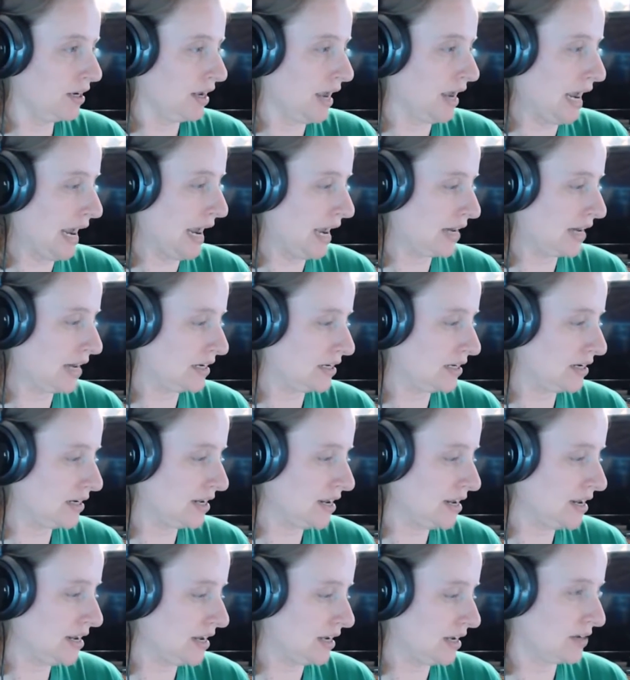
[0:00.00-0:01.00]
added
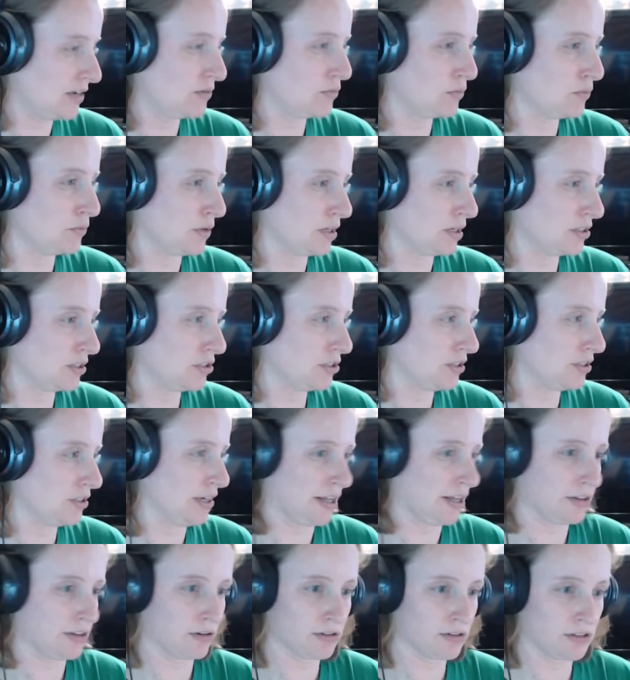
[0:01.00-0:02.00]
in, which yeah,
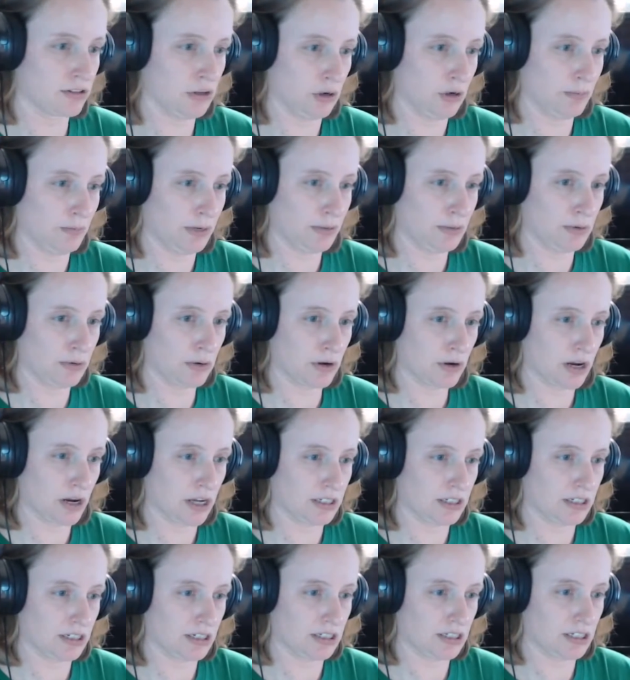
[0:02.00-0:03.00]
there is no amiibo
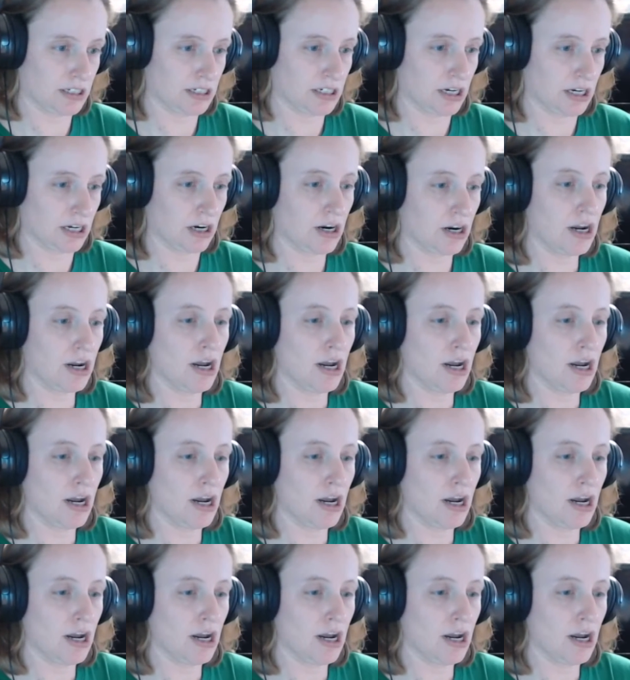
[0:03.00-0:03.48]
content in here,